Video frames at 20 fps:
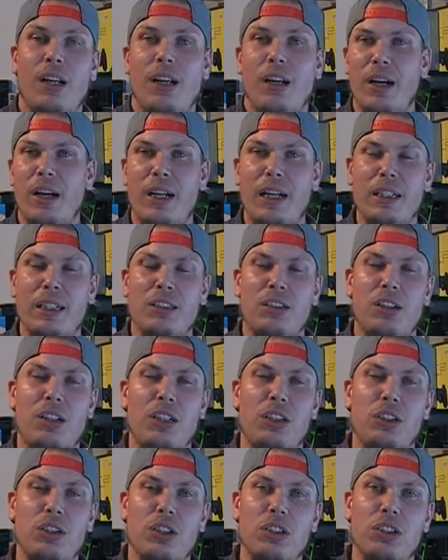I
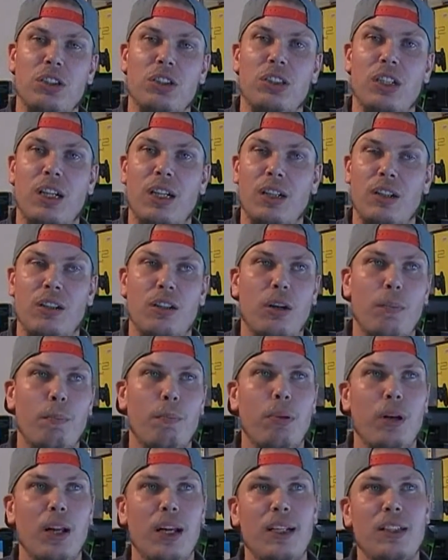actually just started up
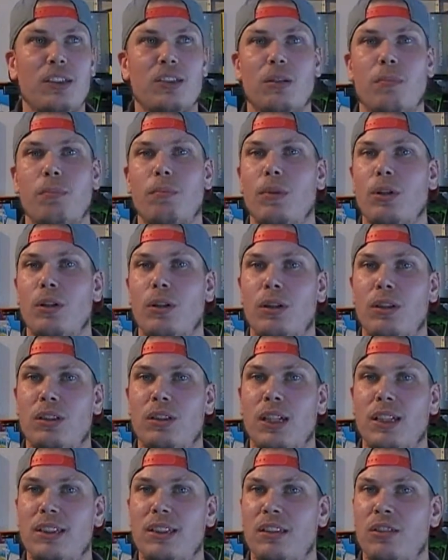playing some
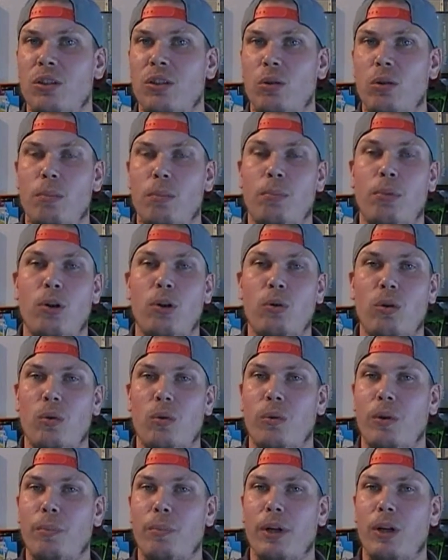Texas Hold'em poker
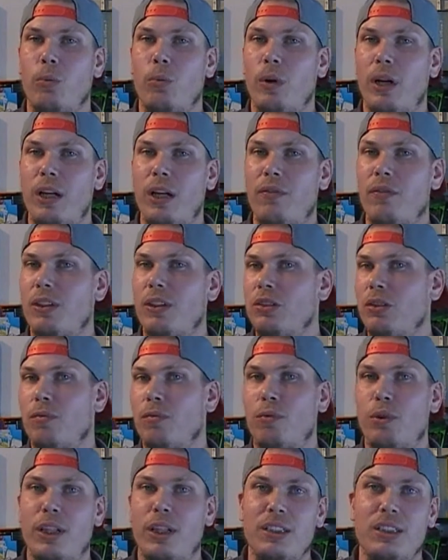with my wife and some
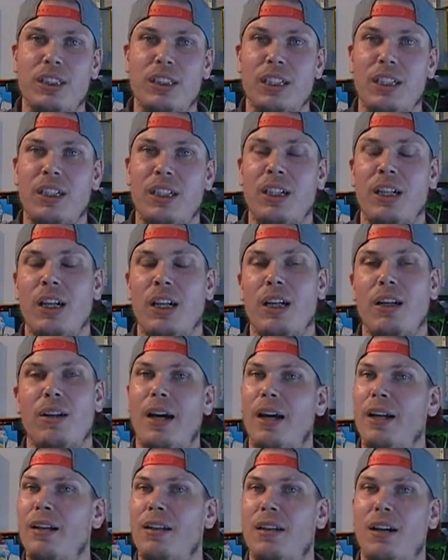friends again,
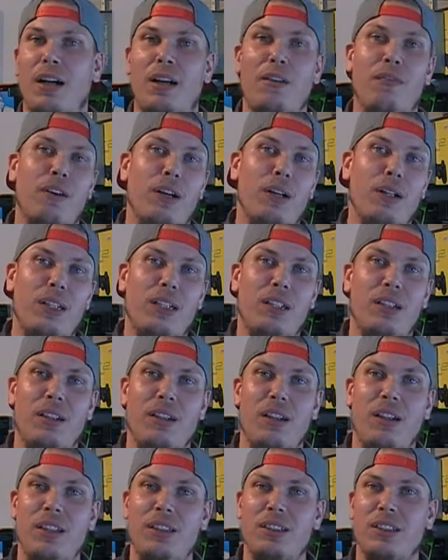and I found
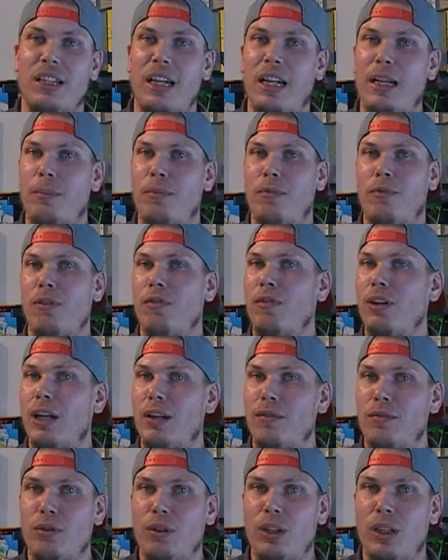this game for
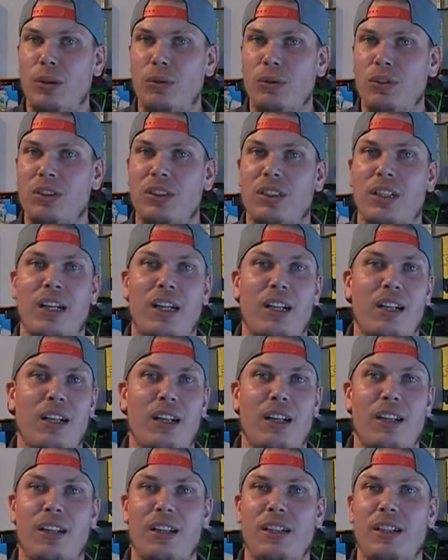5 crowns and
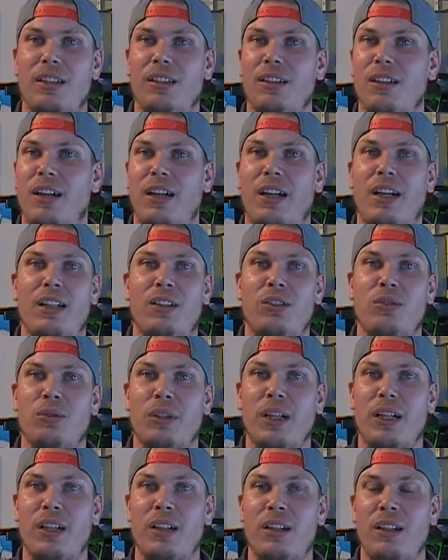I think I had to
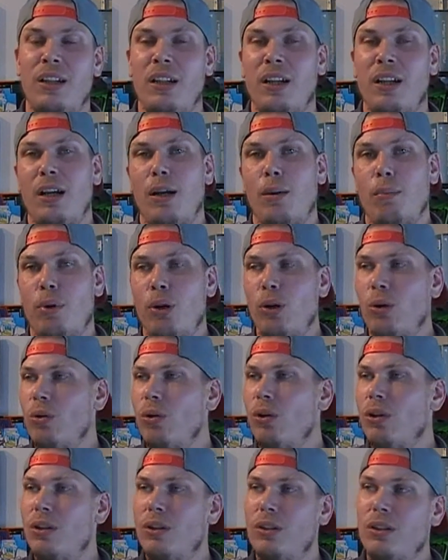get it.
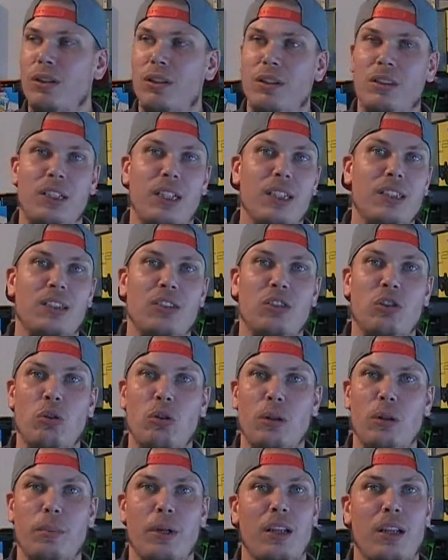Poker, Texas
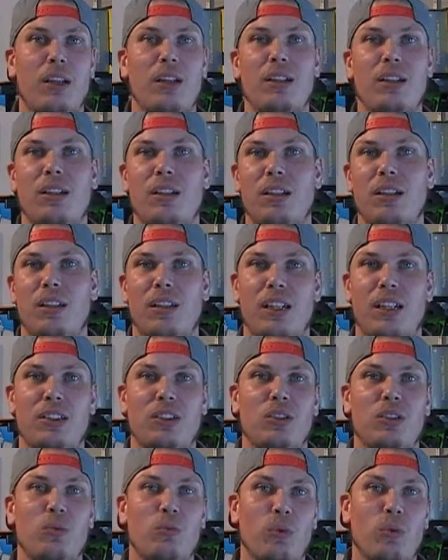Hold'em, I think
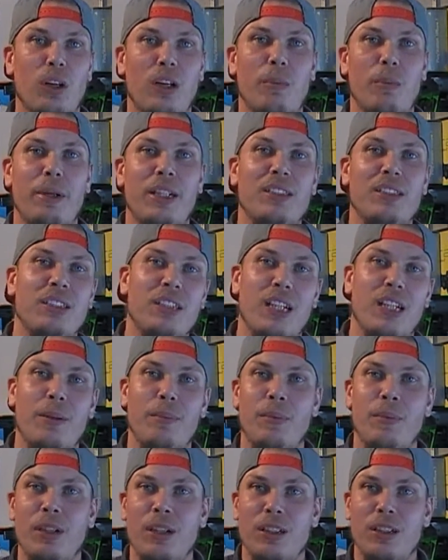that's one amazing game.
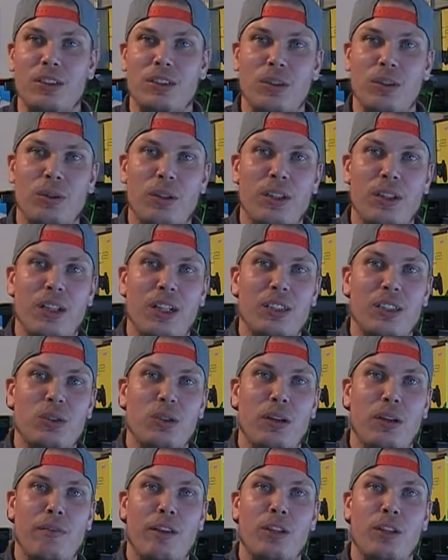So nice to
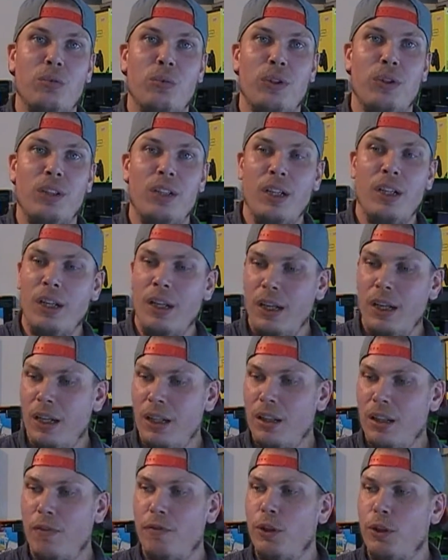have this one.
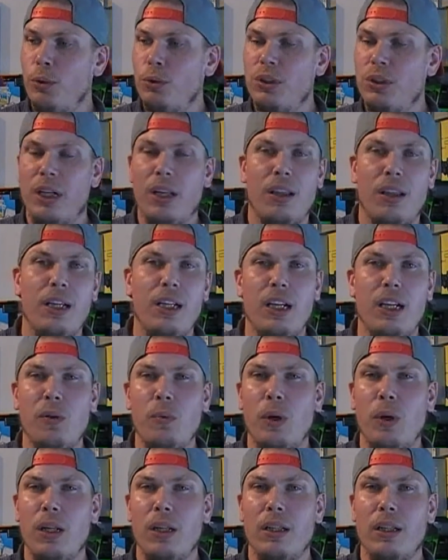In the future I think I
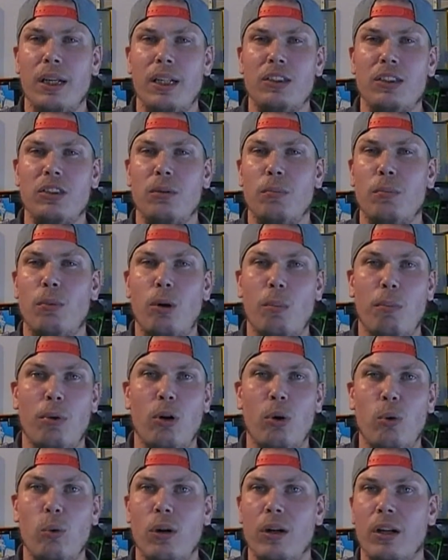will get some more
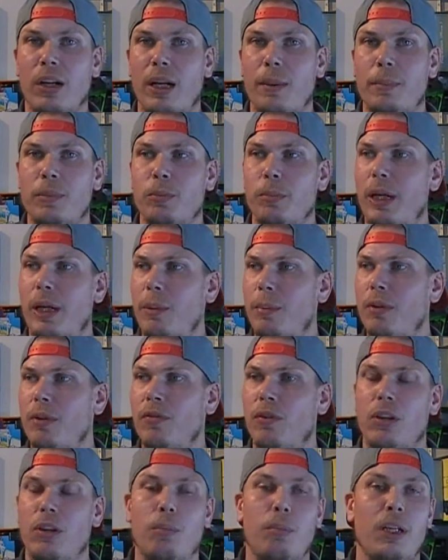poker games, maybe
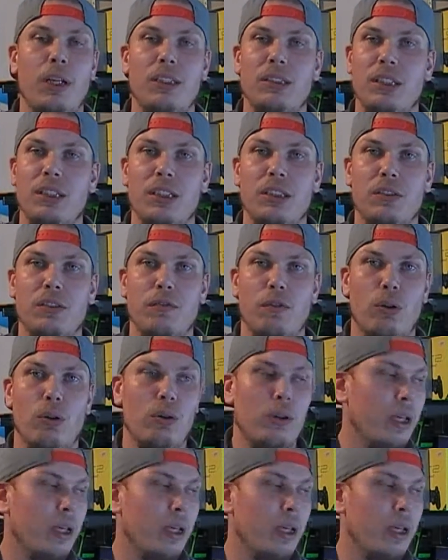for the PlayStation 4.